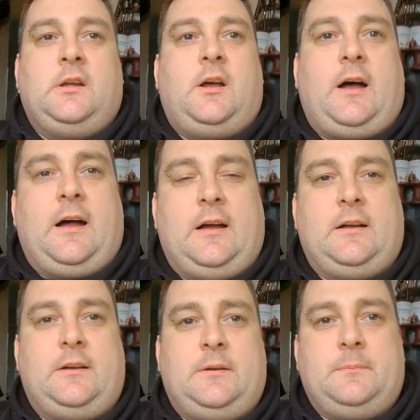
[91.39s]

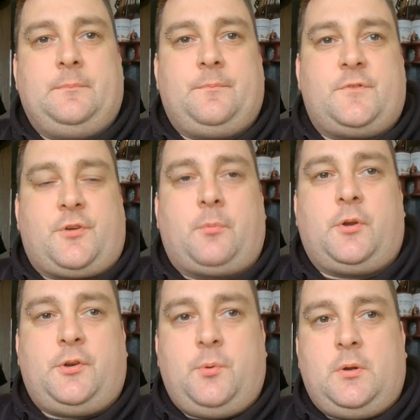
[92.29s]
Um, so I'm going
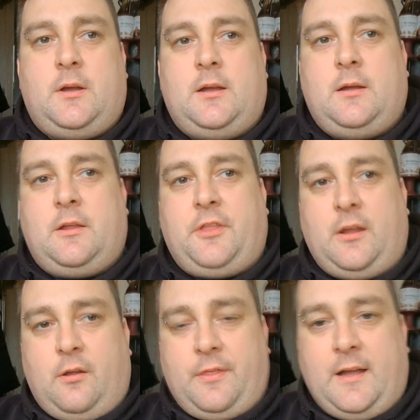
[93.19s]
to do a, a thing
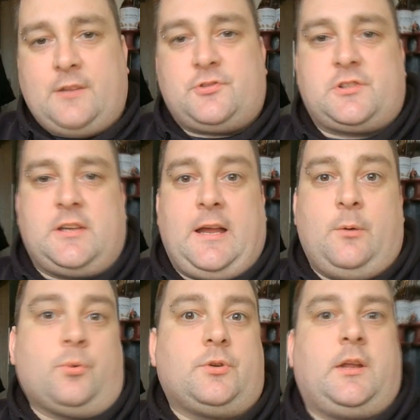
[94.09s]
on that to see how
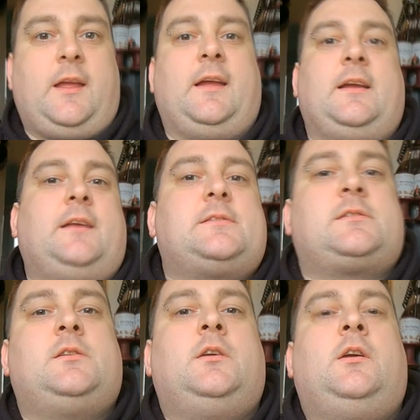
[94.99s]
good it
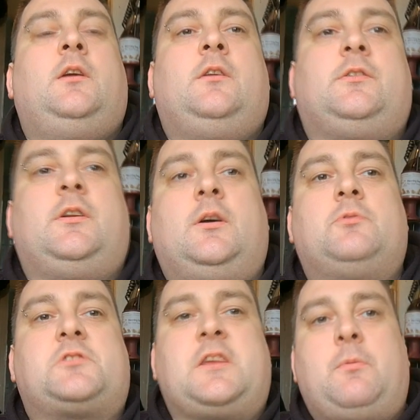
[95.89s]
is. You know,
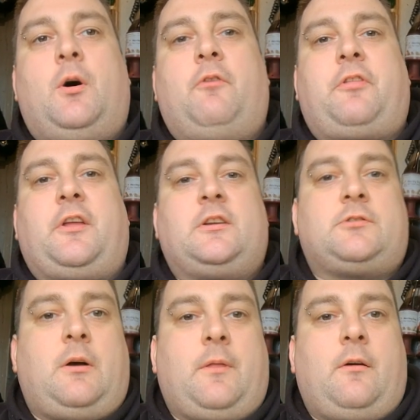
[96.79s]
see what other things are
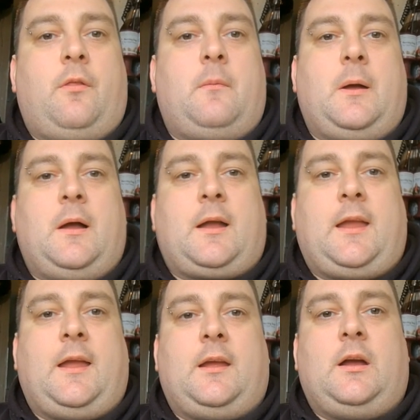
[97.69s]
out there on the
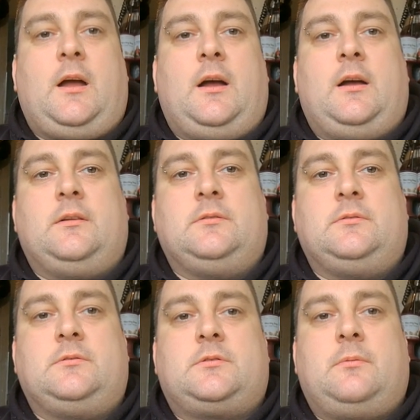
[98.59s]
market
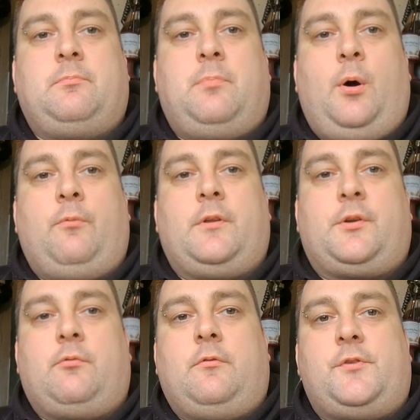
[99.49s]
and hopefully
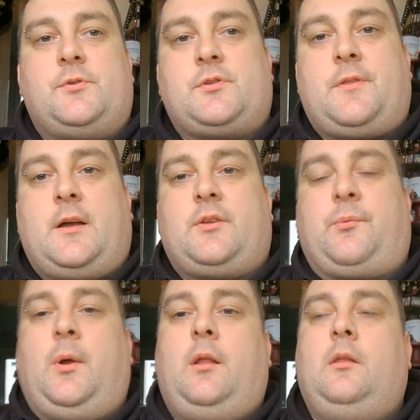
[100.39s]
do reviews on that as well.